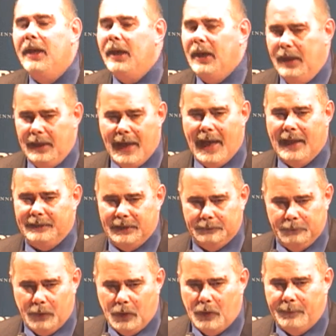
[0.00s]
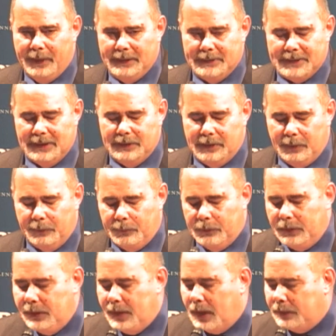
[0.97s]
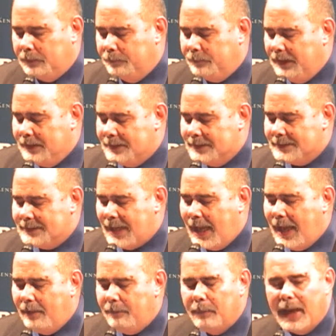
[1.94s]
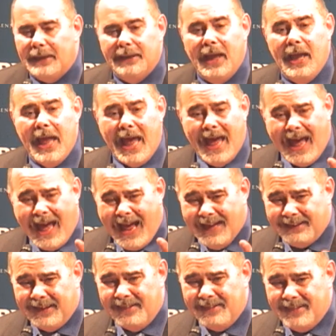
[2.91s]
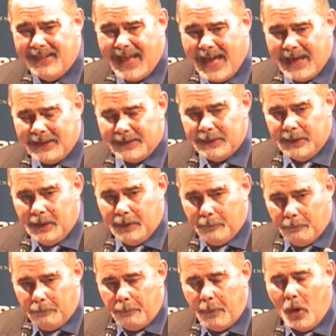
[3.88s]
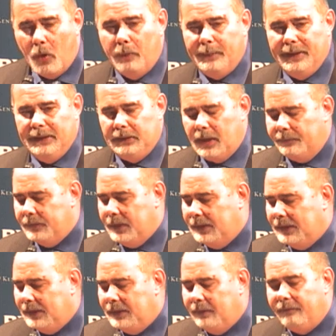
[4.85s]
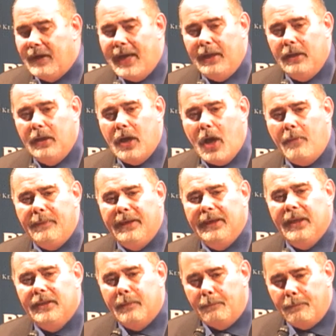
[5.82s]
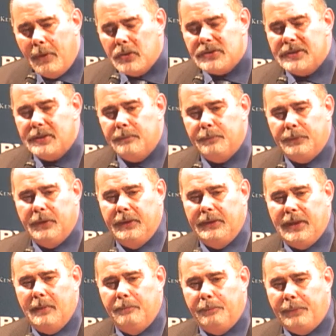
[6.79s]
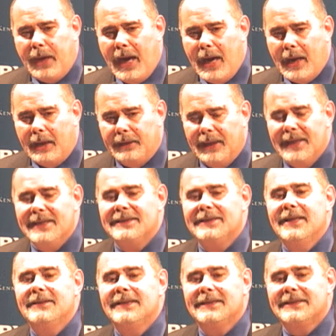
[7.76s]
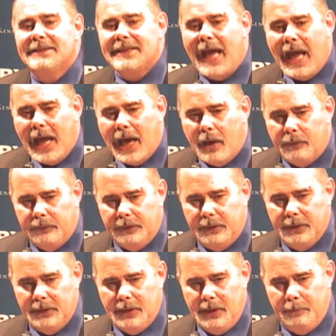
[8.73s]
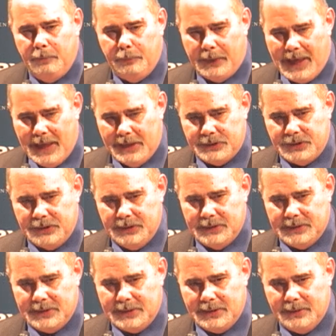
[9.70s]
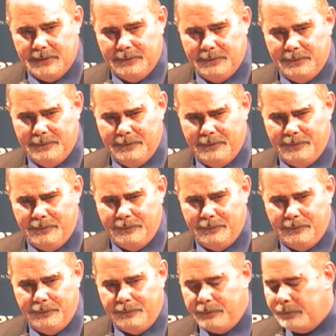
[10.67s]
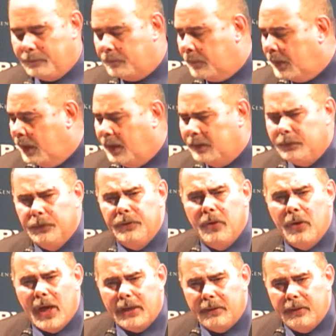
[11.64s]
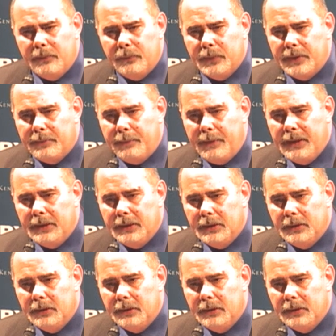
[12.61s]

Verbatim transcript: in other moments it will not be the same, but at that moment of the, the Divine Comedy, the most important part is the sound impressions. Do you agree with me?